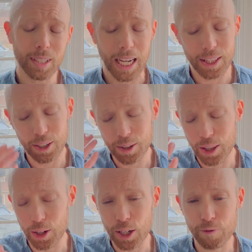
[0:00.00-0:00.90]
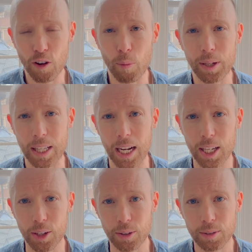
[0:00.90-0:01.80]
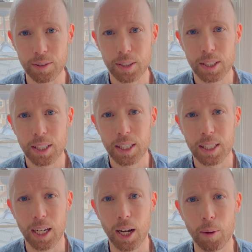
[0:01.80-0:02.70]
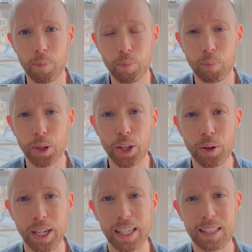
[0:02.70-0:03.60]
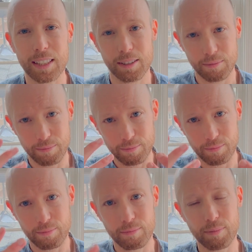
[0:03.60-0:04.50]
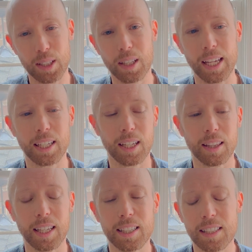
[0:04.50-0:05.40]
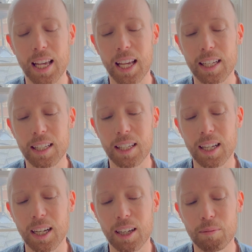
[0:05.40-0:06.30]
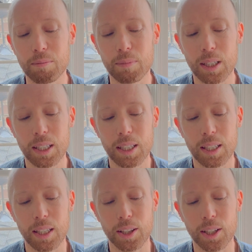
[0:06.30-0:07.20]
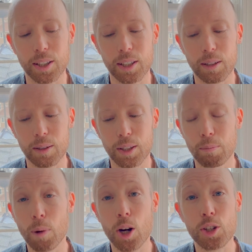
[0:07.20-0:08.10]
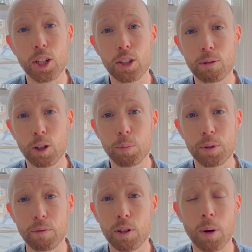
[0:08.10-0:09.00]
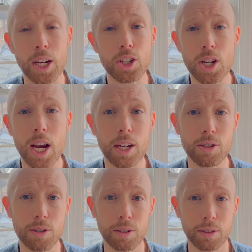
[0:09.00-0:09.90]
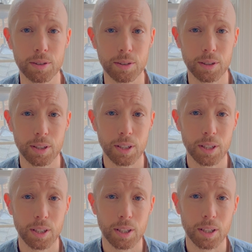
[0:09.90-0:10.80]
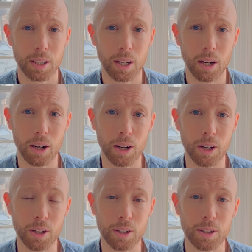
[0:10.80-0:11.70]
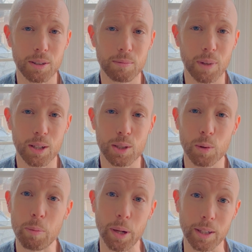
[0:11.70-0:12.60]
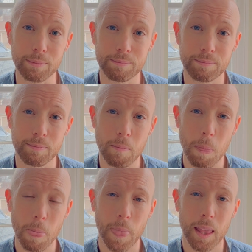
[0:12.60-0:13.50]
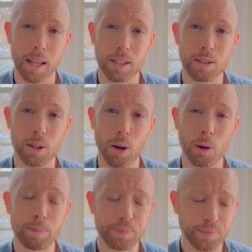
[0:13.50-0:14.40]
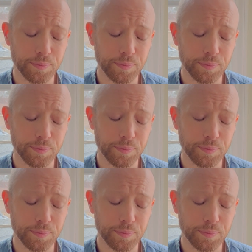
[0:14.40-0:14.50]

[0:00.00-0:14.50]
and they're confirming that here. But there is, like they said, the marching troops of great change are sweeping. So